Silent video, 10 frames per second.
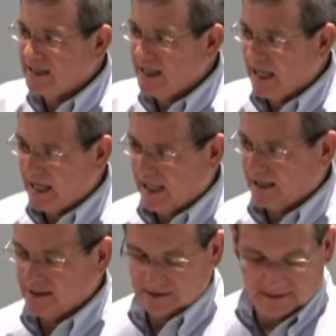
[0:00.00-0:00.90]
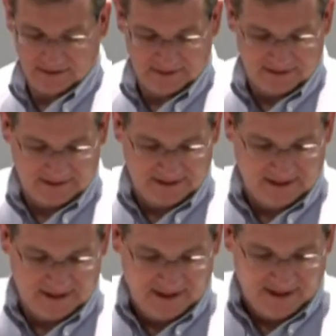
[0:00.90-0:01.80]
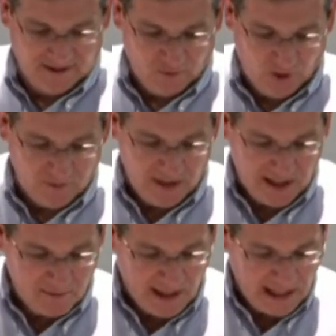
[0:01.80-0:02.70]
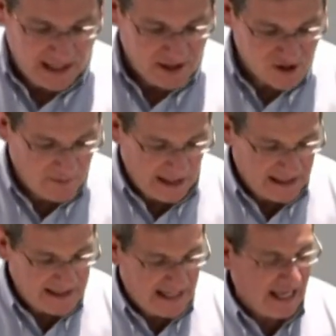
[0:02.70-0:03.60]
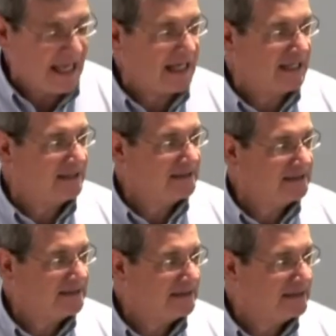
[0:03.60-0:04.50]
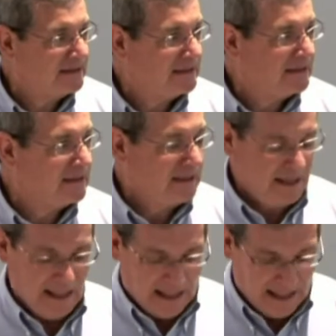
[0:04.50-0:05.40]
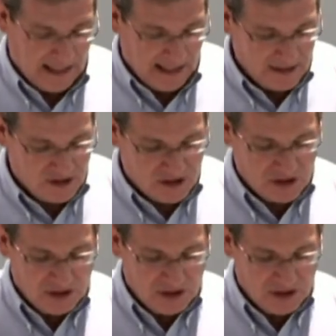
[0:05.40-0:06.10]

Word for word: gain. What may a man, does a man gain? It is